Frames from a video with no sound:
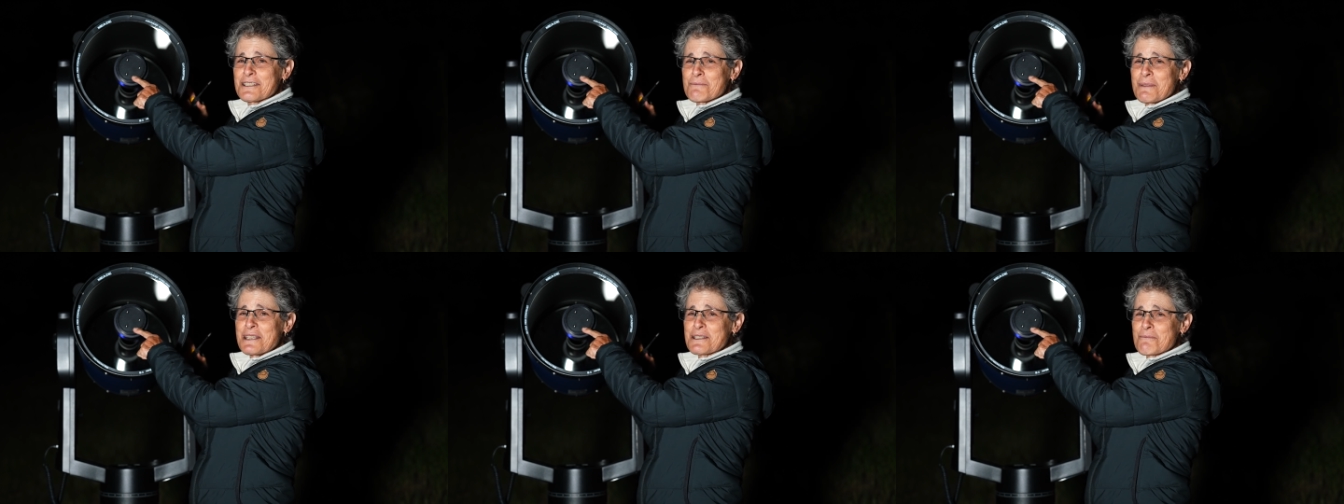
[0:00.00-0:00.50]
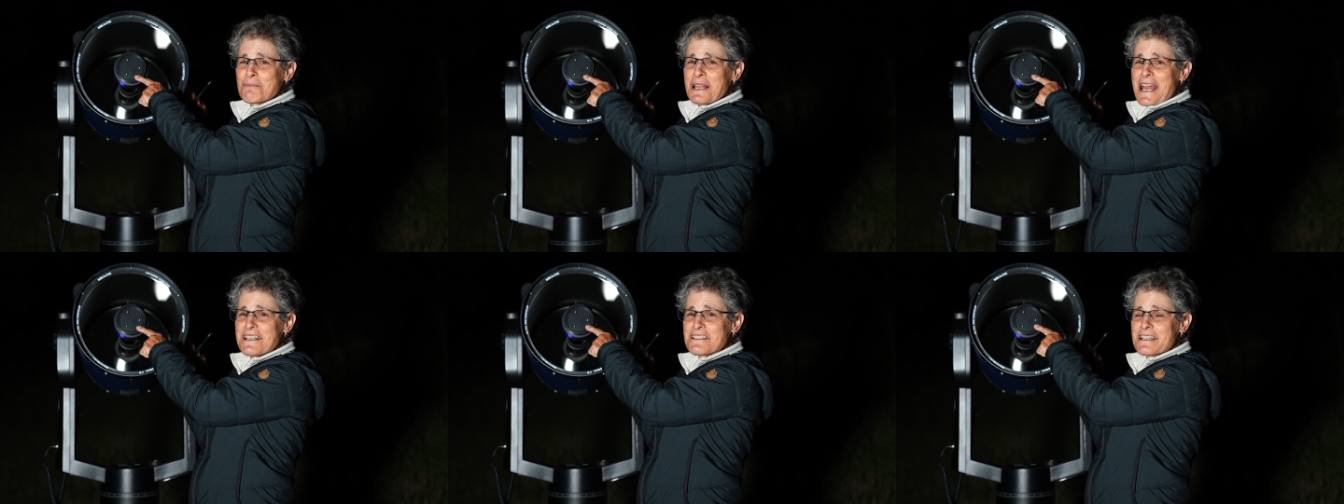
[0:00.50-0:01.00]
this piece of
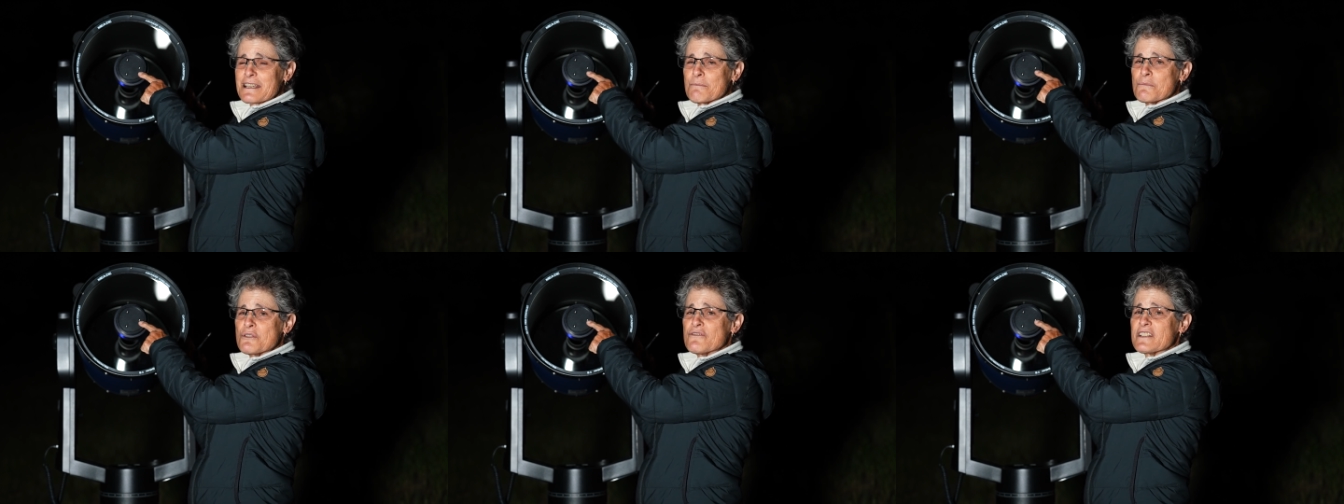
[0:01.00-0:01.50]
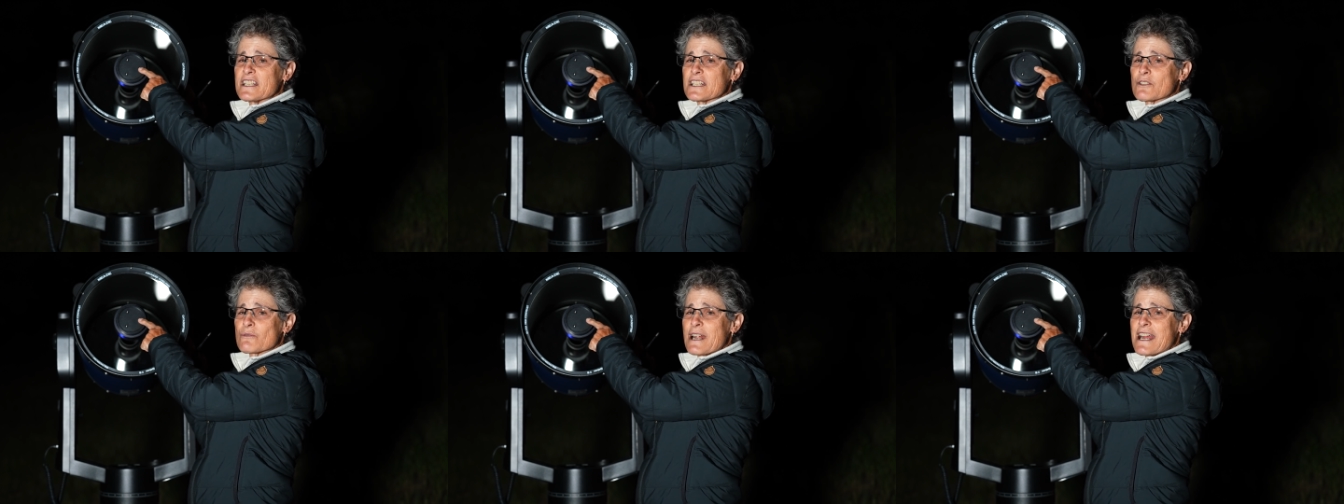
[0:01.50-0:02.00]
plastic and moving it
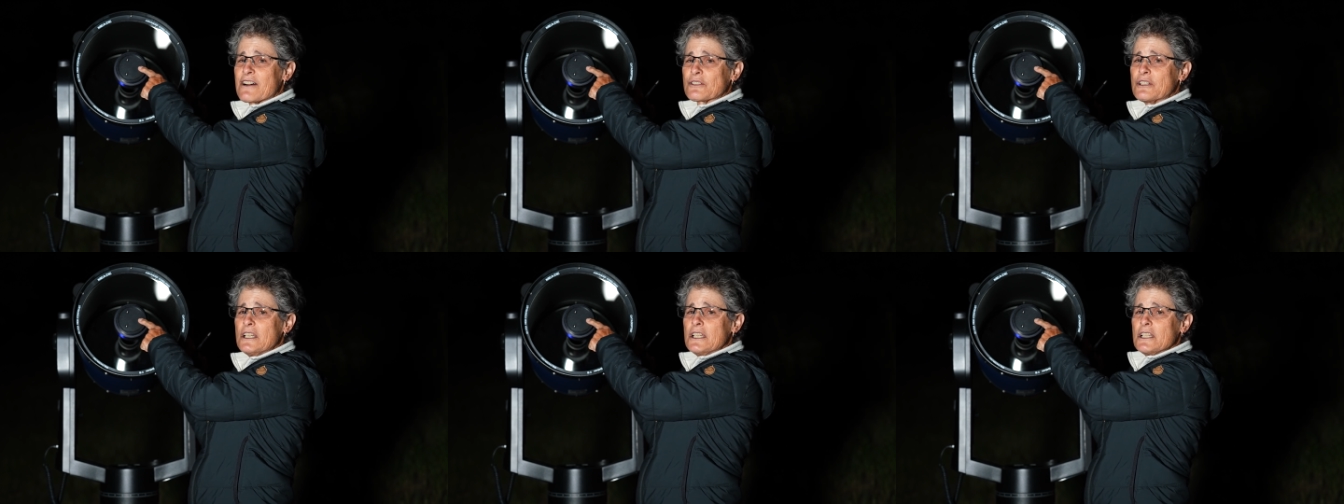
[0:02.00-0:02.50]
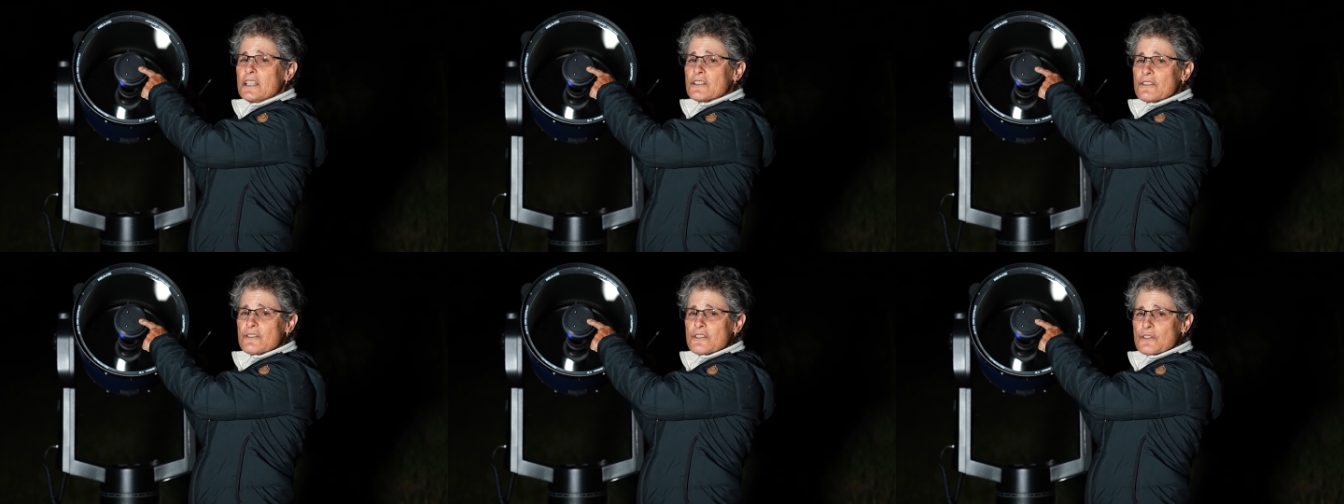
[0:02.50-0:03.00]
around
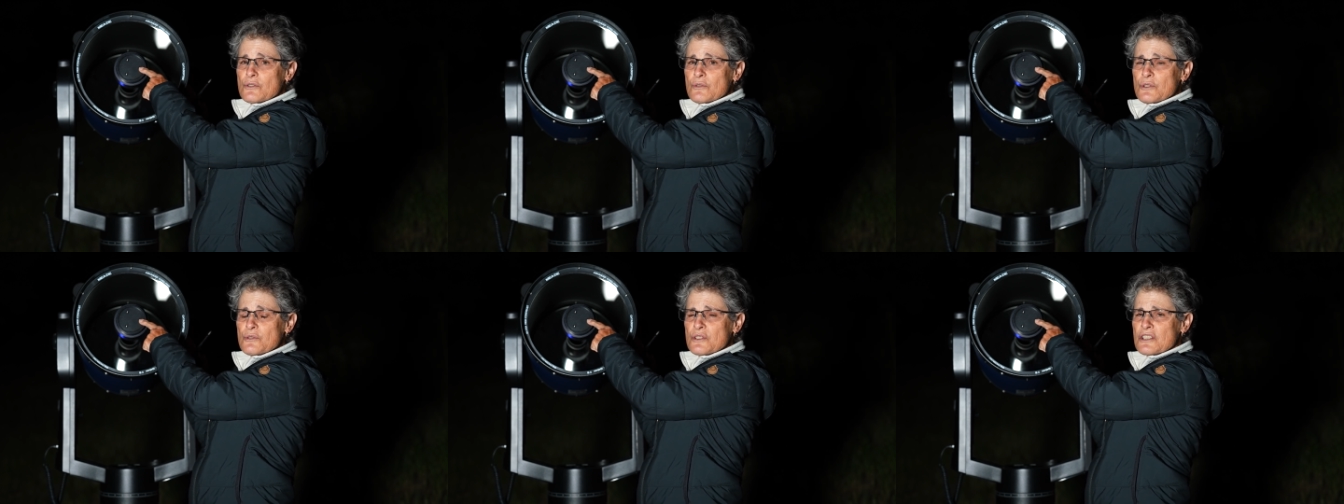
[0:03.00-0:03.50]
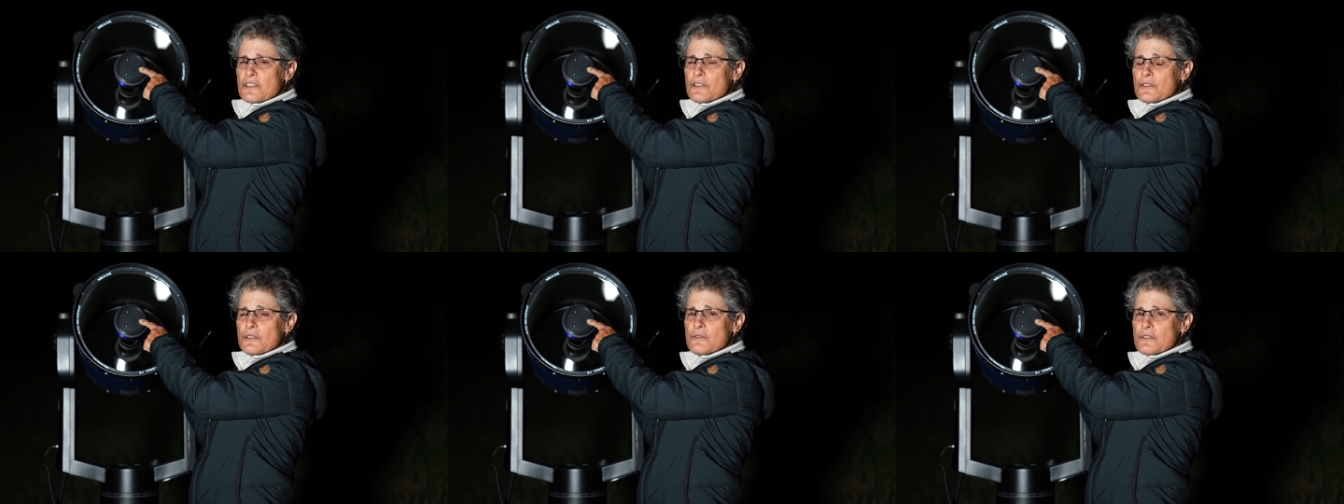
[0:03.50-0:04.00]
to the screws
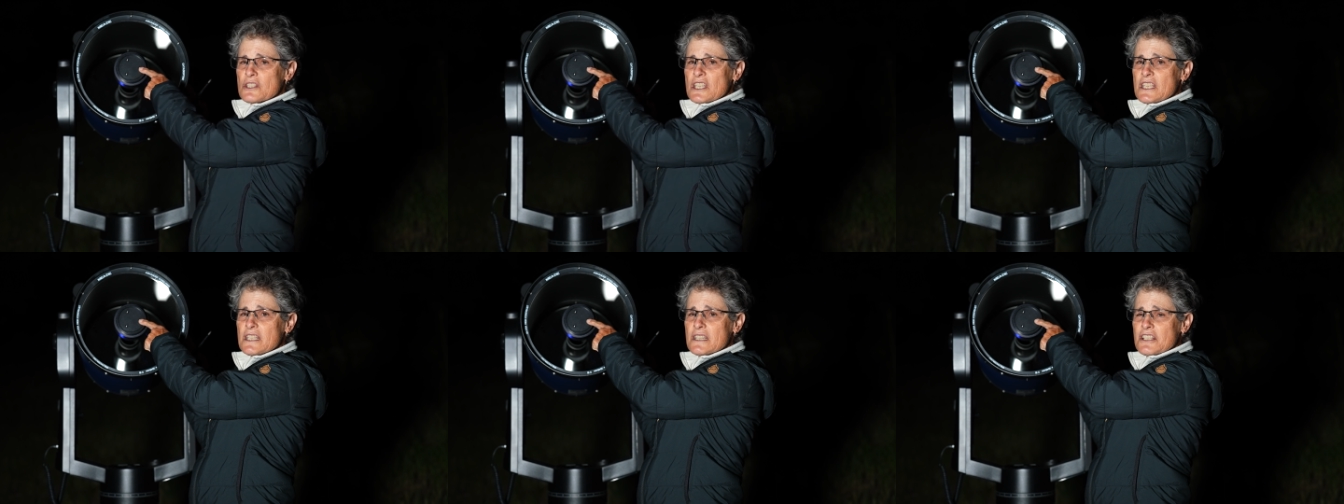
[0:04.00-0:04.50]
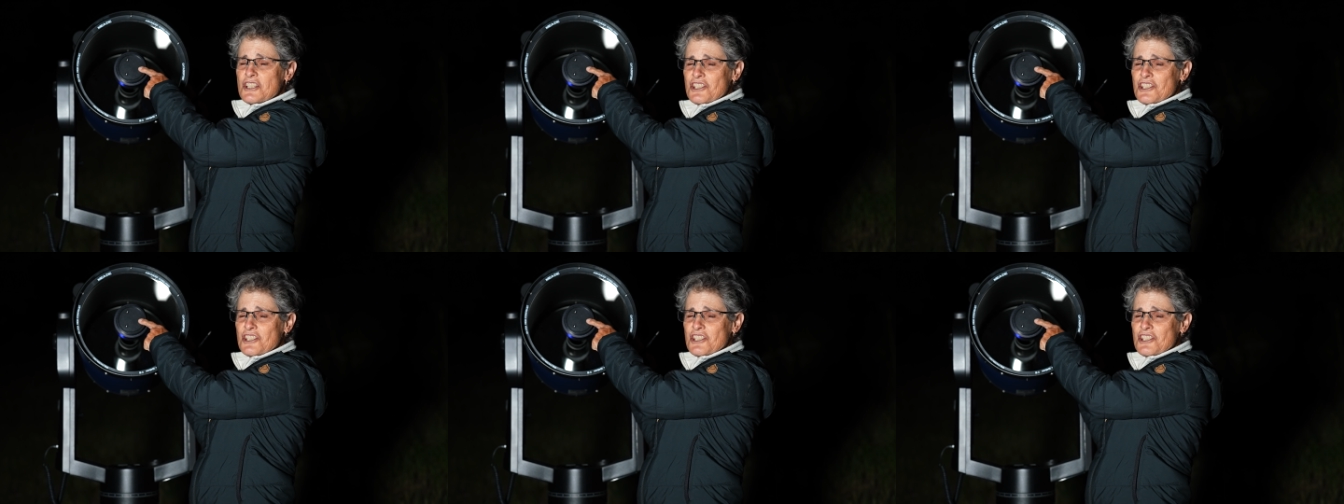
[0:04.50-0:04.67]
until you see the